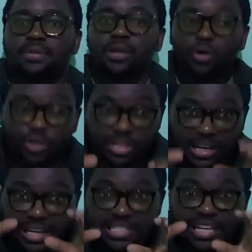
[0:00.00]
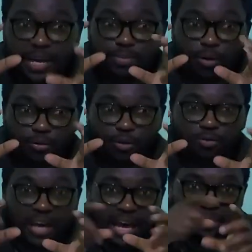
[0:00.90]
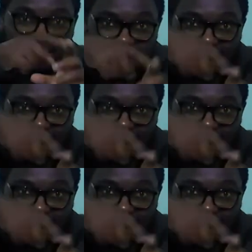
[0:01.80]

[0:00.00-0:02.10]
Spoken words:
the original shape of M is